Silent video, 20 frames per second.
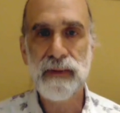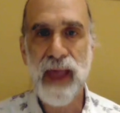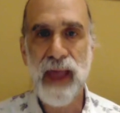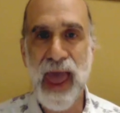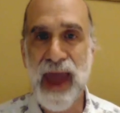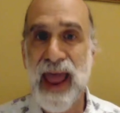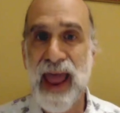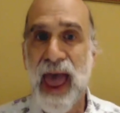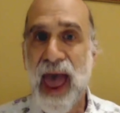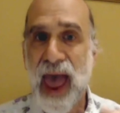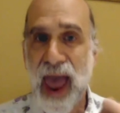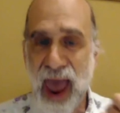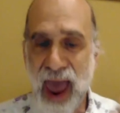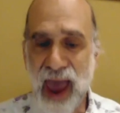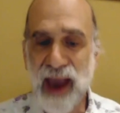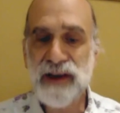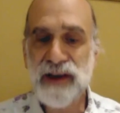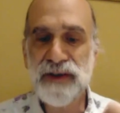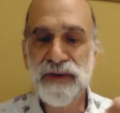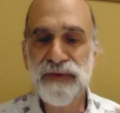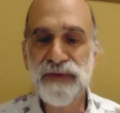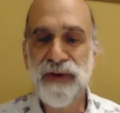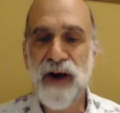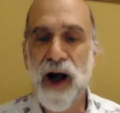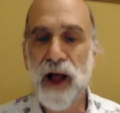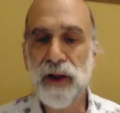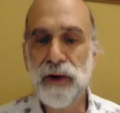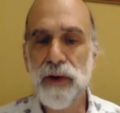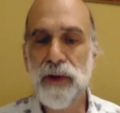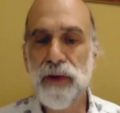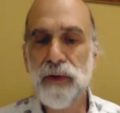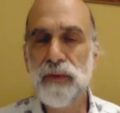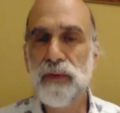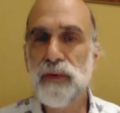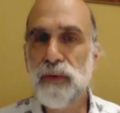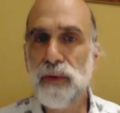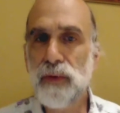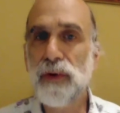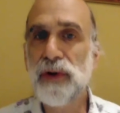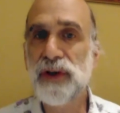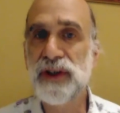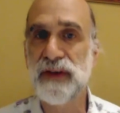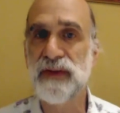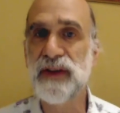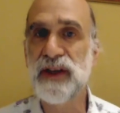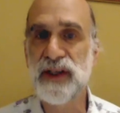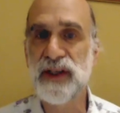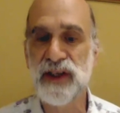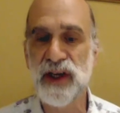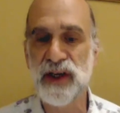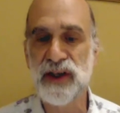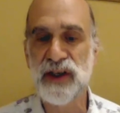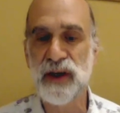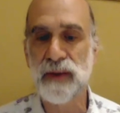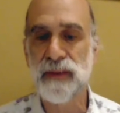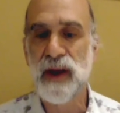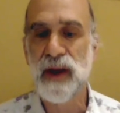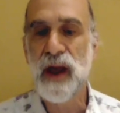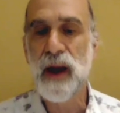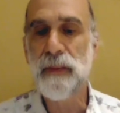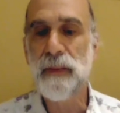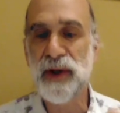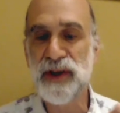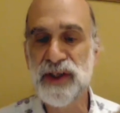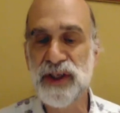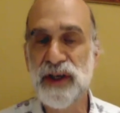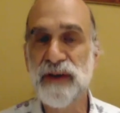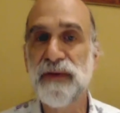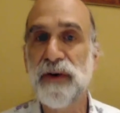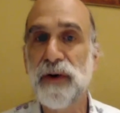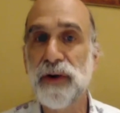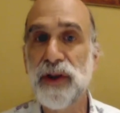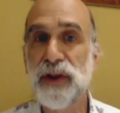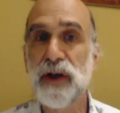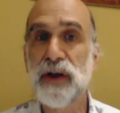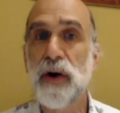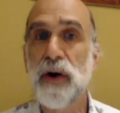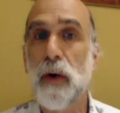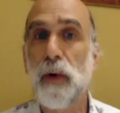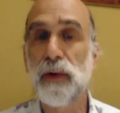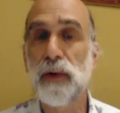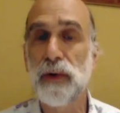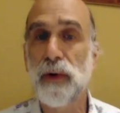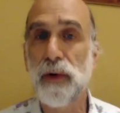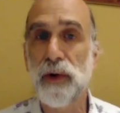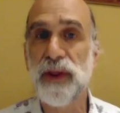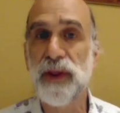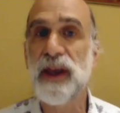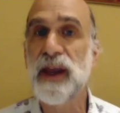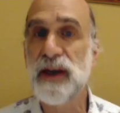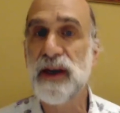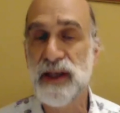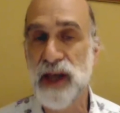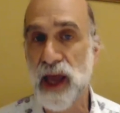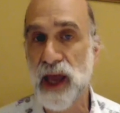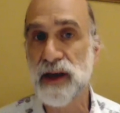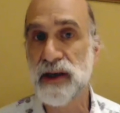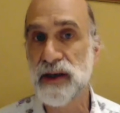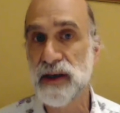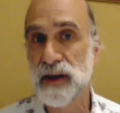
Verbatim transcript: And hacks follow the rules of the system, but subvert the goal or the intent.